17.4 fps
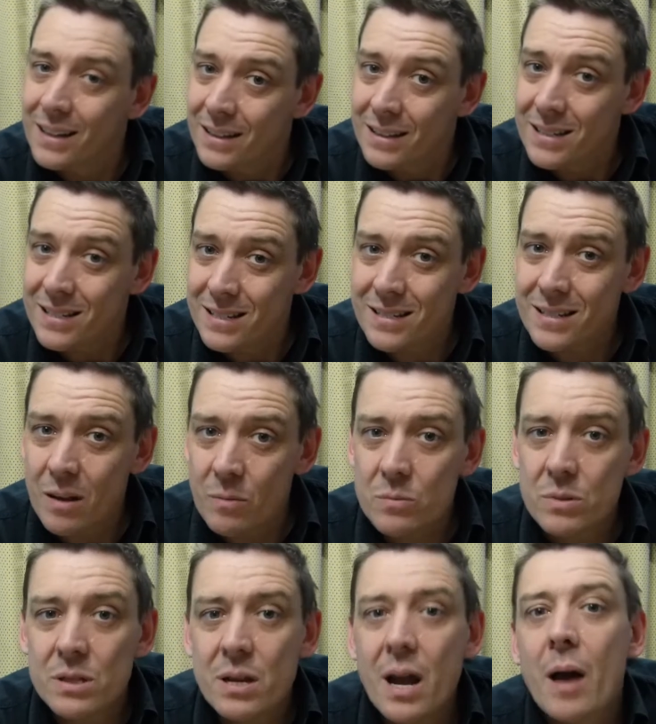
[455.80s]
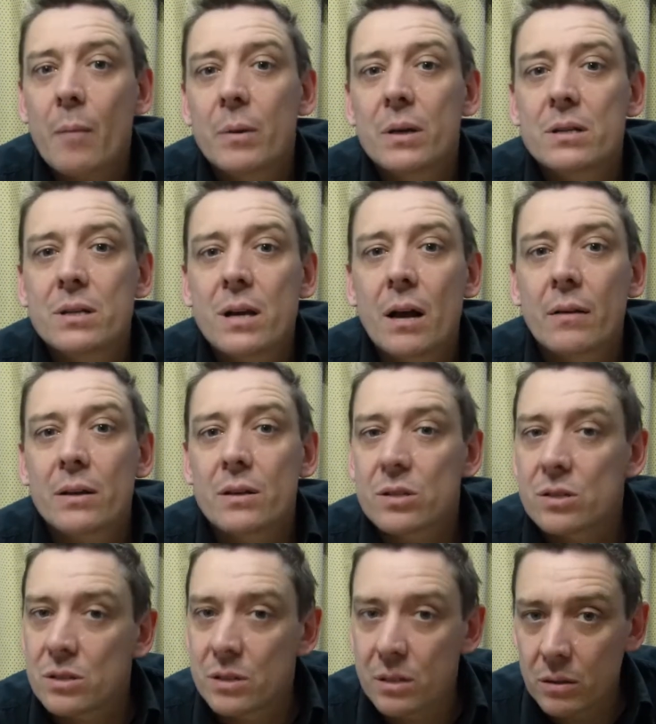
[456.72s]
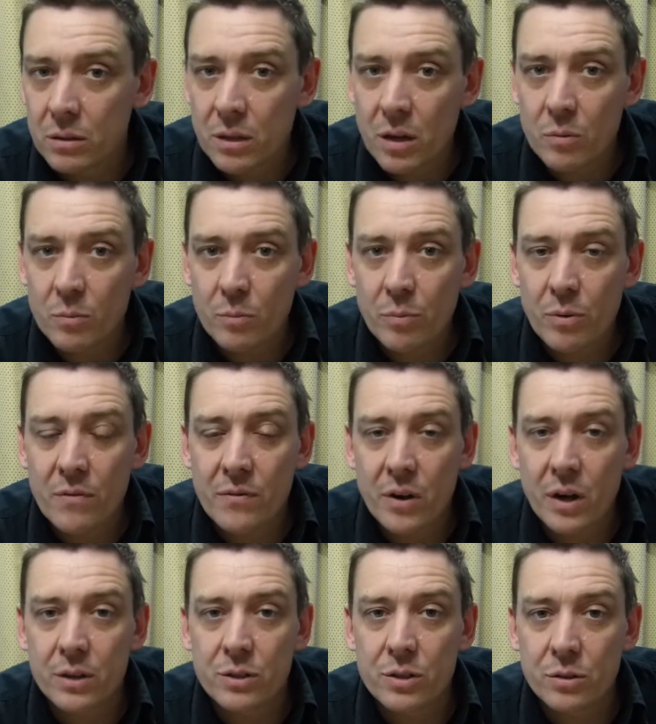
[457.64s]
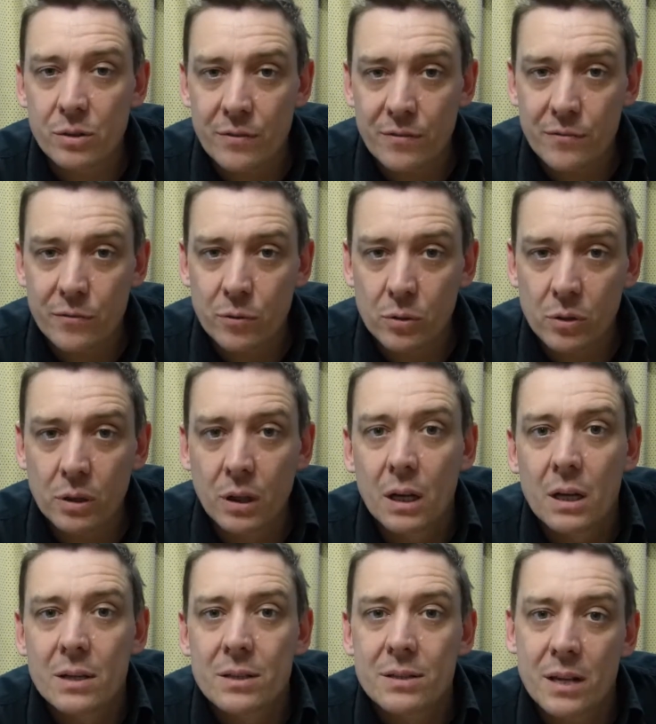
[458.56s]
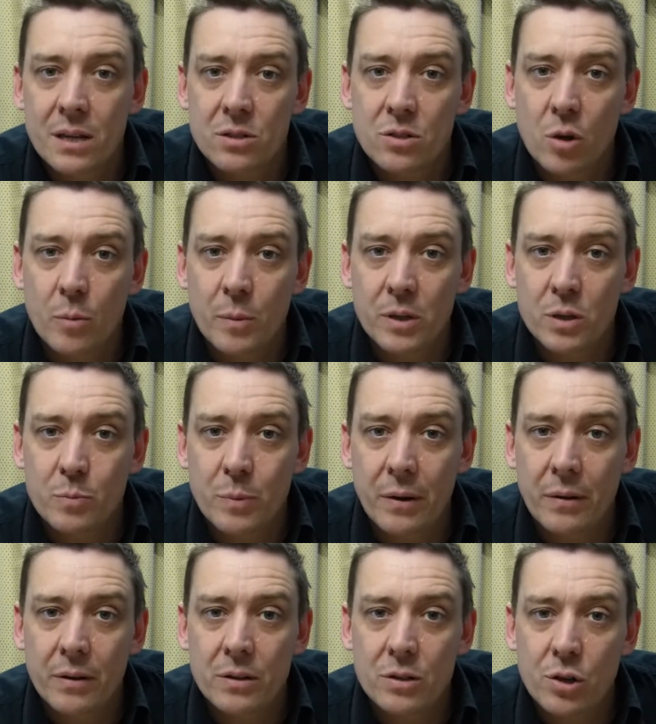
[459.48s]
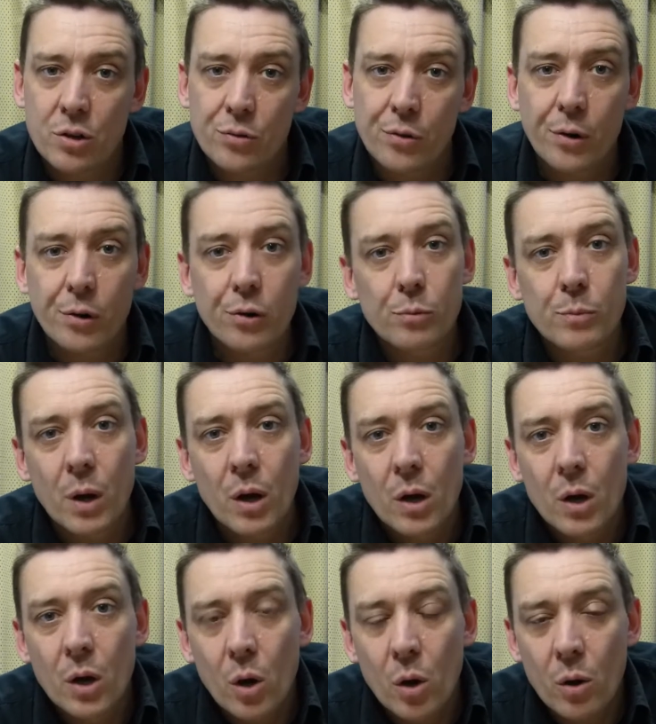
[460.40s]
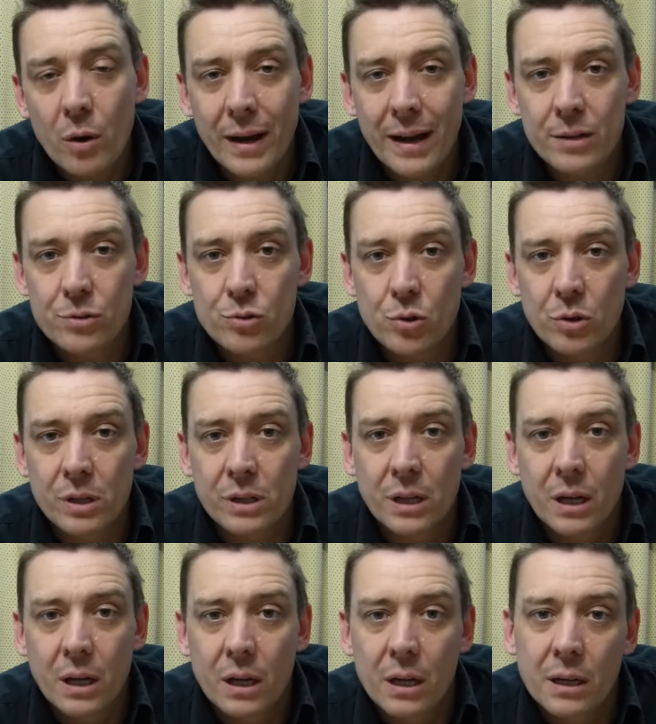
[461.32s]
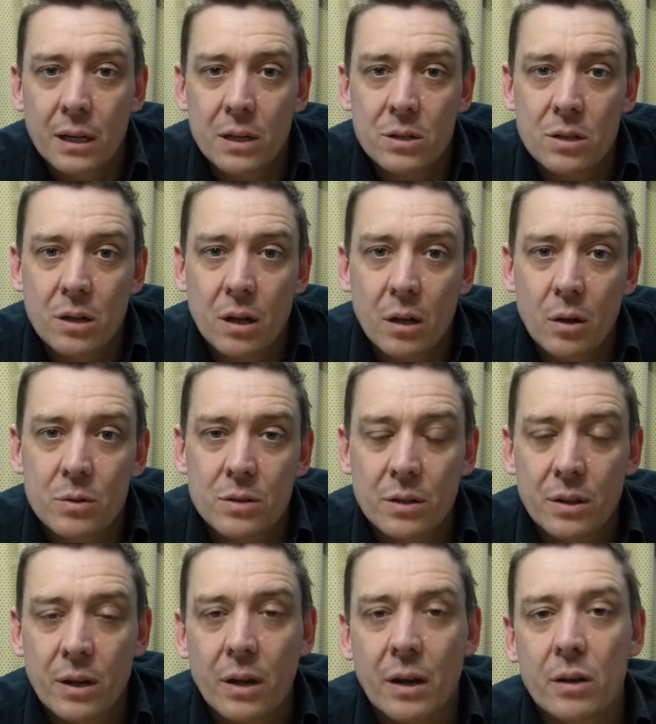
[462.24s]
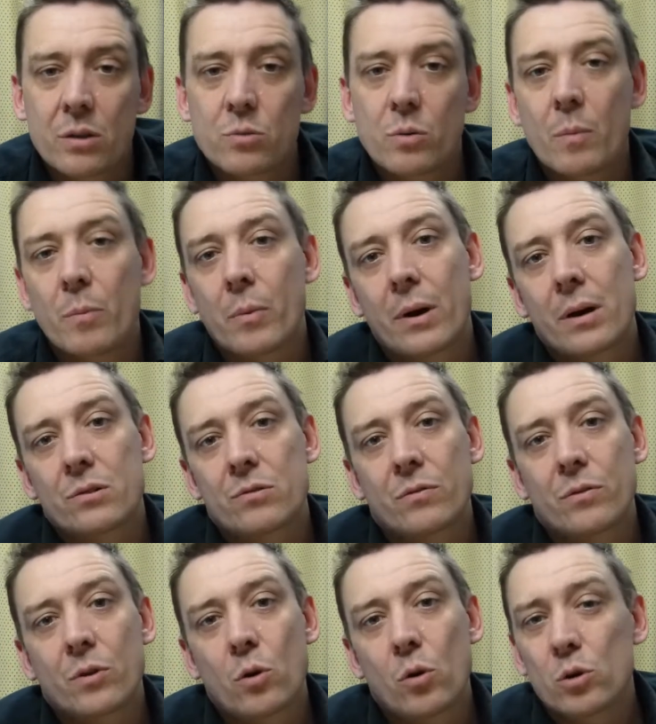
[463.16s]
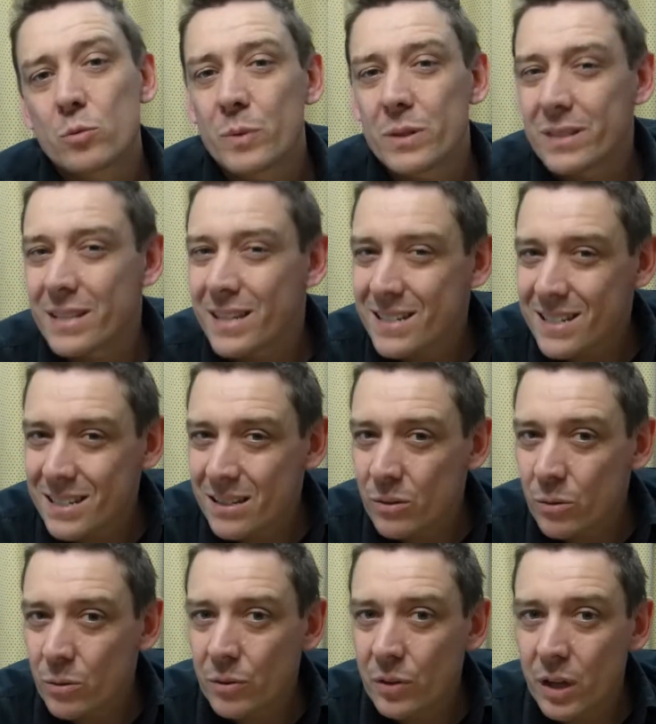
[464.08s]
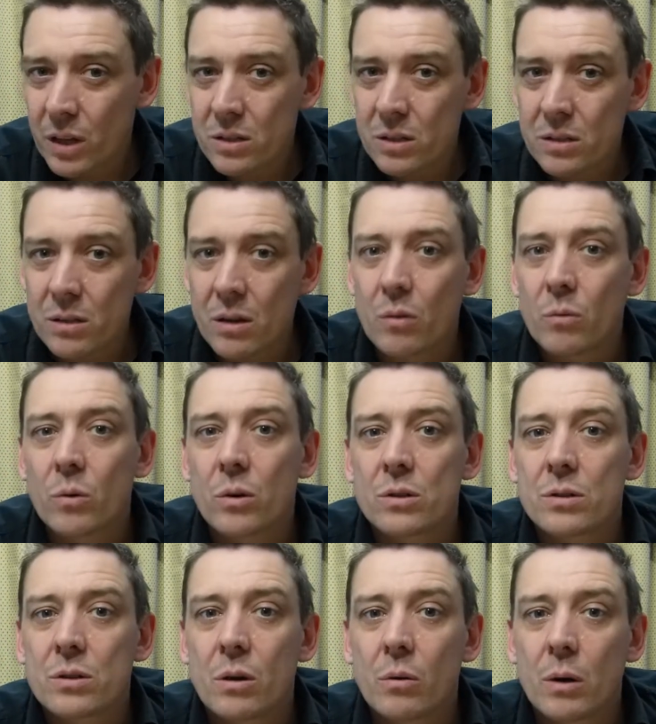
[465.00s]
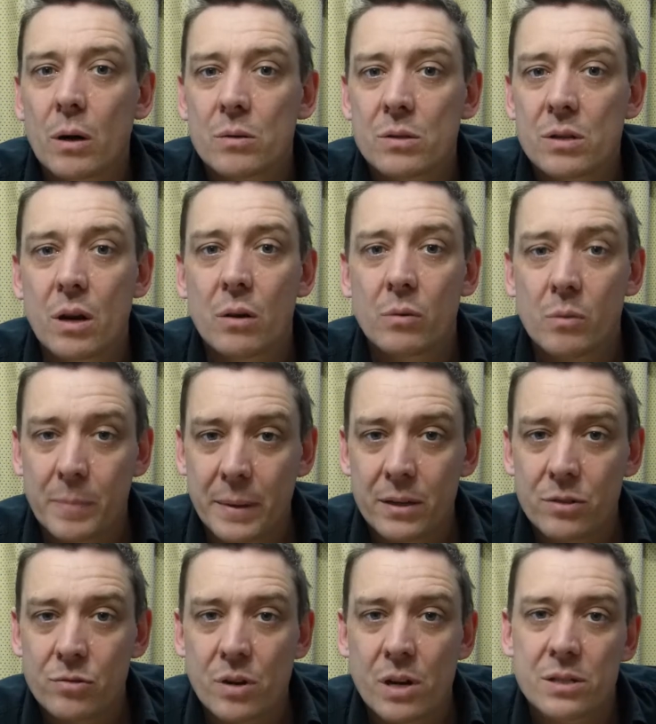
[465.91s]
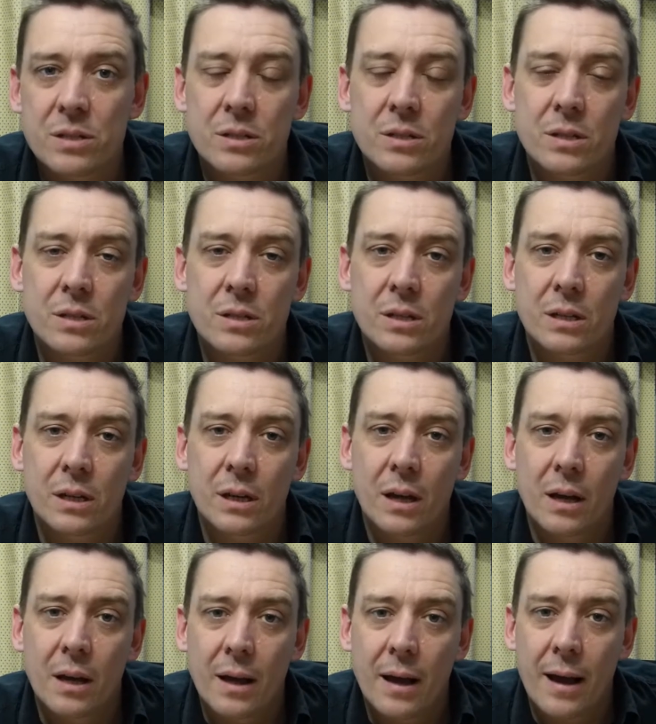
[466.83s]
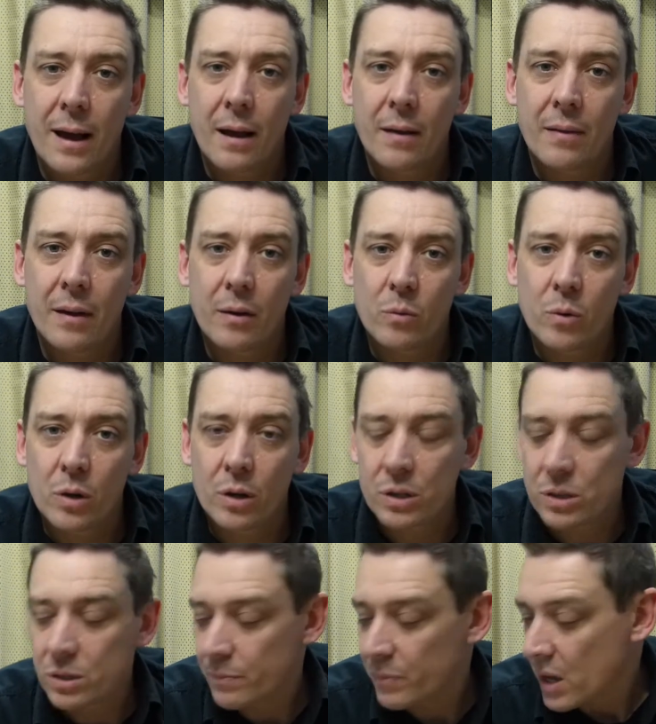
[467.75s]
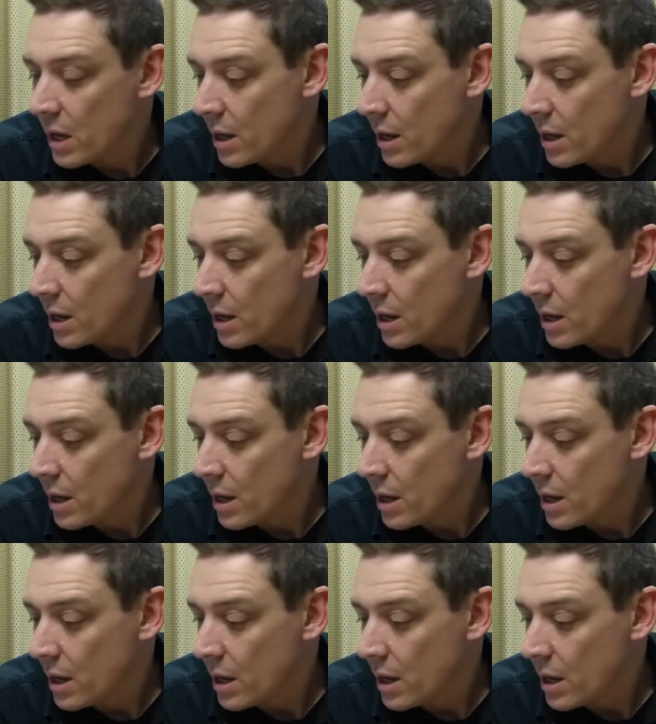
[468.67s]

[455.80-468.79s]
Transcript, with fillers: there's some tablets out there still don't provide you the full desktop experience. Chrome on Android gets close, in the iOS web browser of course, but there's still things that don't work so well, so it will be interesting to see how that works.